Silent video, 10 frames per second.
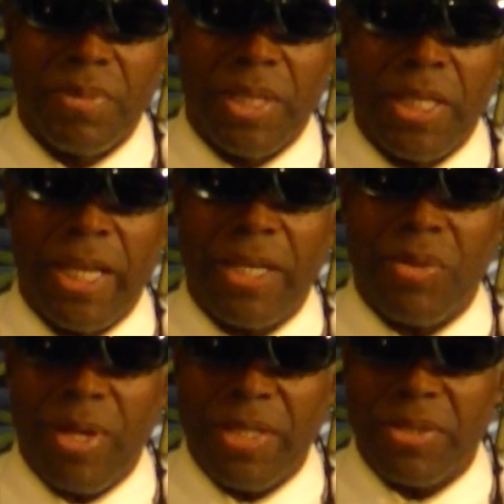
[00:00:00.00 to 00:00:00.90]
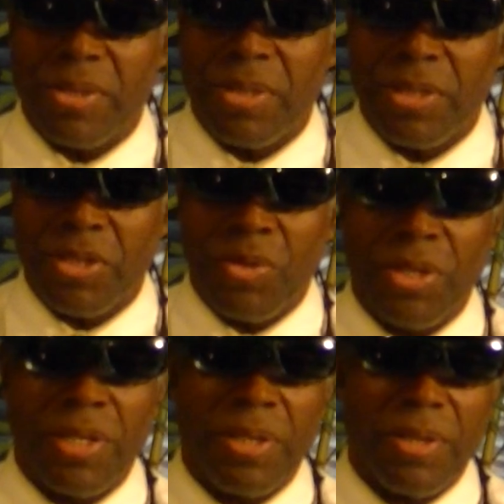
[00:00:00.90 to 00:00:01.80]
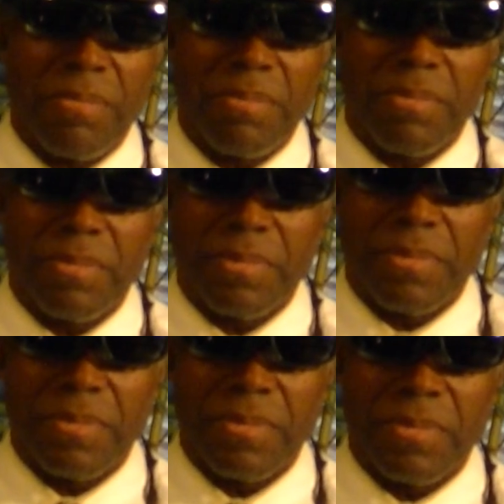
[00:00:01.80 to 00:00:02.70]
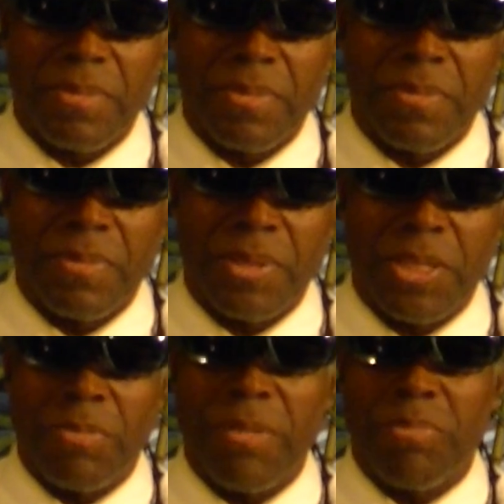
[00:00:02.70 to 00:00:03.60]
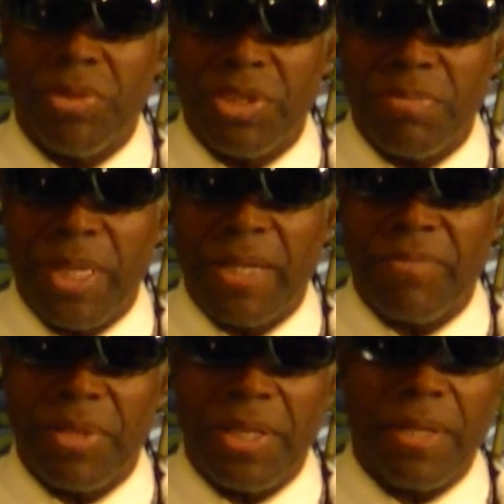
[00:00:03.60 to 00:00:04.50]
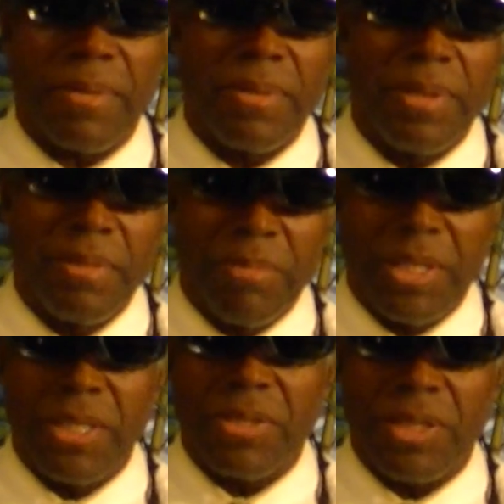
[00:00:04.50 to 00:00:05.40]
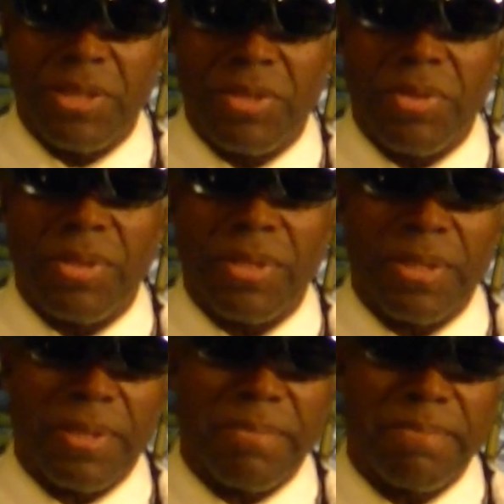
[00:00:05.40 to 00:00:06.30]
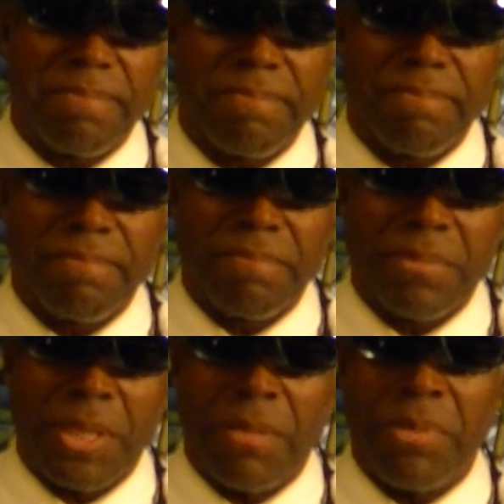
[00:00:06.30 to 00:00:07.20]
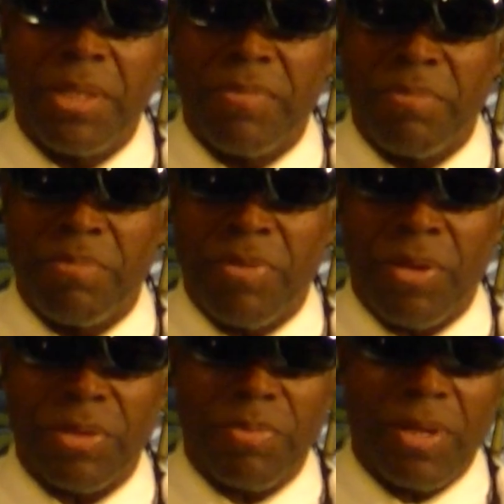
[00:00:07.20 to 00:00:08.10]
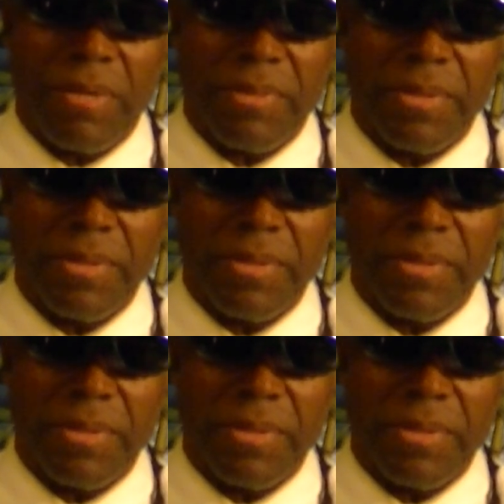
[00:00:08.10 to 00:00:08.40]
And the Antichrist is going to come. He's been pushed back for now. But he's, he's going to come. Him and the false prophet.